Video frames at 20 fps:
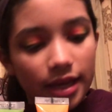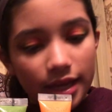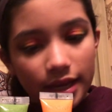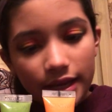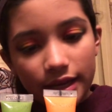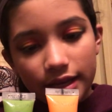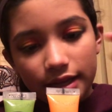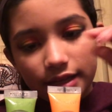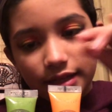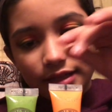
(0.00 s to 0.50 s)

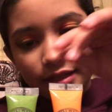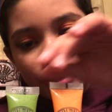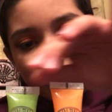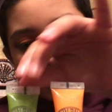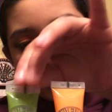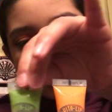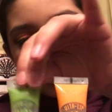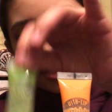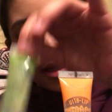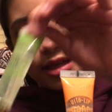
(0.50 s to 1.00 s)
And
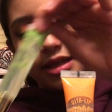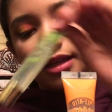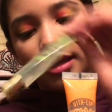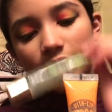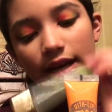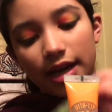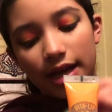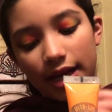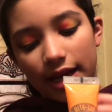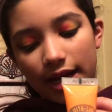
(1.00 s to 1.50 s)
then
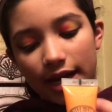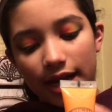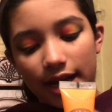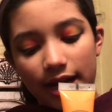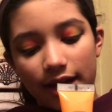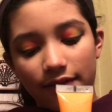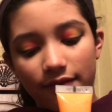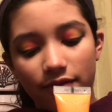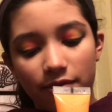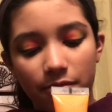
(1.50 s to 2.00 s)
I
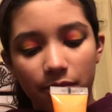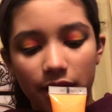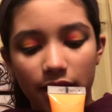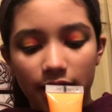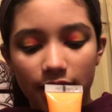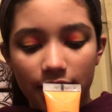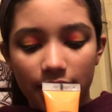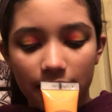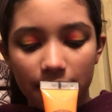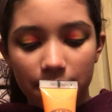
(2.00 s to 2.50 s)
have
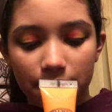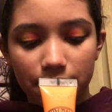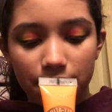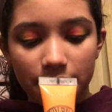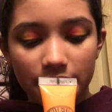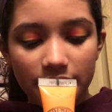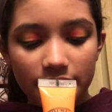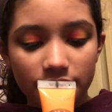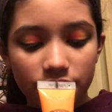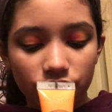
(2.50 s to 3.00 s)
my
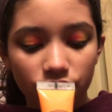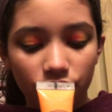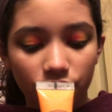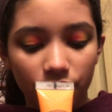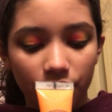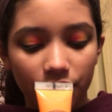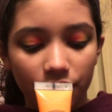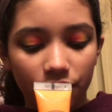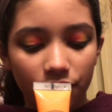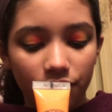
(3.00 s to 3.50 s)
mint
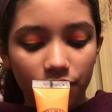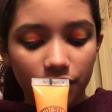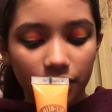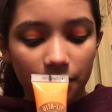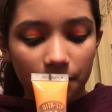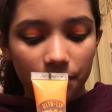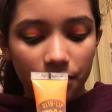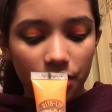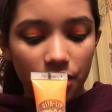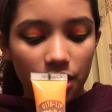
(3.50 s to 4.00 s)
oil
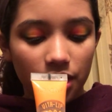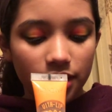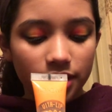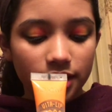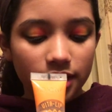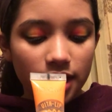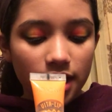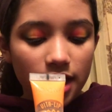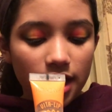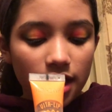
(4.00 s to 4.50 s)
lip gloss.
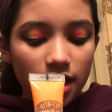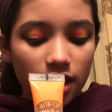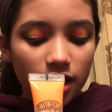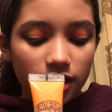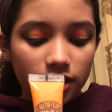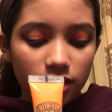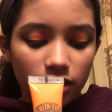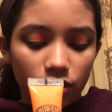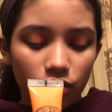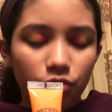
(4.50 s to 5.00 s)

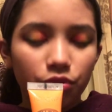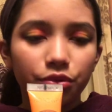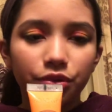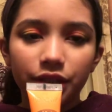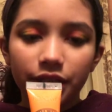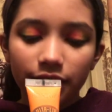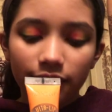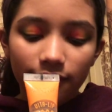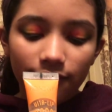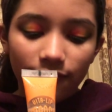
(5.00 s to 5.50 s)
It's a
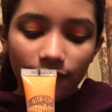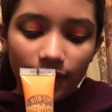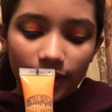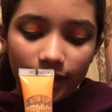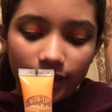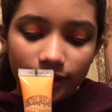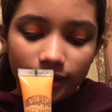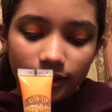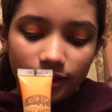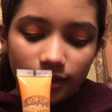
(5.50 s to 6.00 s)
cooling
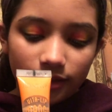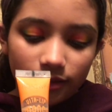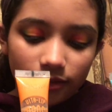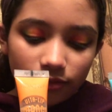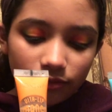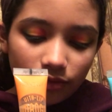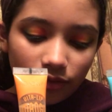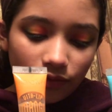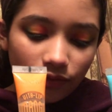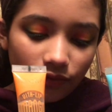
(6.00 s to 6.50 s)
effect,
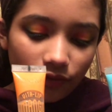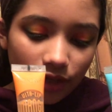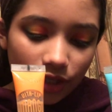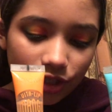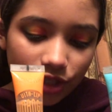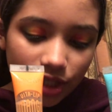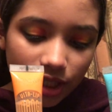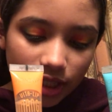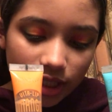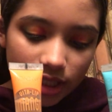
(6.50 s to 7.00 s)

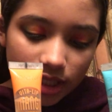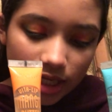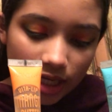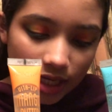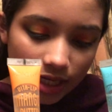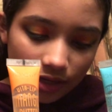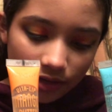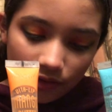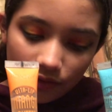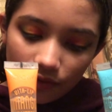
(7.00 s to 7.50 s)
refreshing
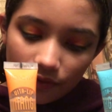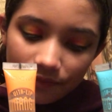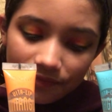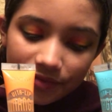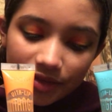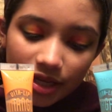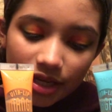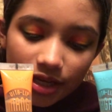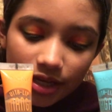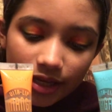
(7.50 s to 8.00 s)
tingle,
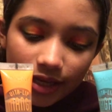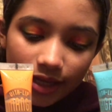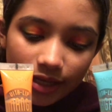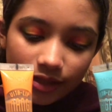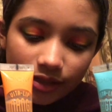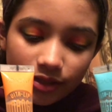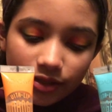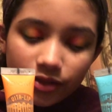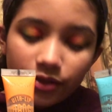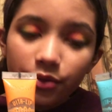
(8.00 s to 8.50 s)

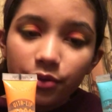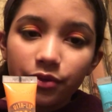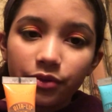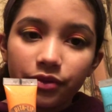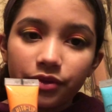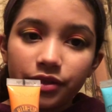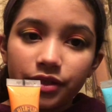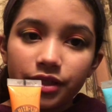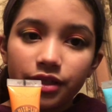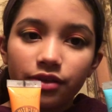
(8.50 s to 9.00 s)
and
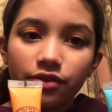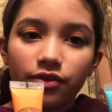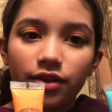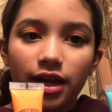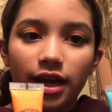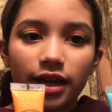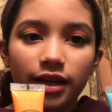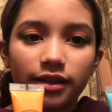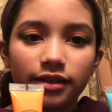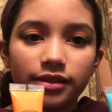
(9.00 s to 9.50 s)
soothes
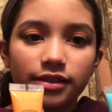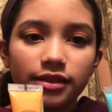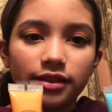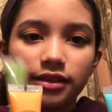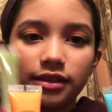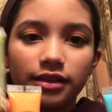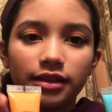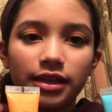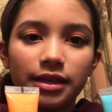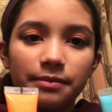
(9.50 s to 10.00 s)
cracked
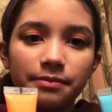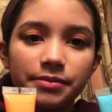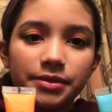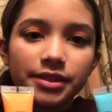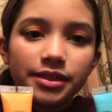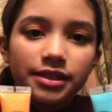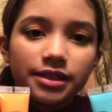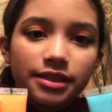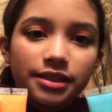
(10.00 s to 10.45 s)
lips.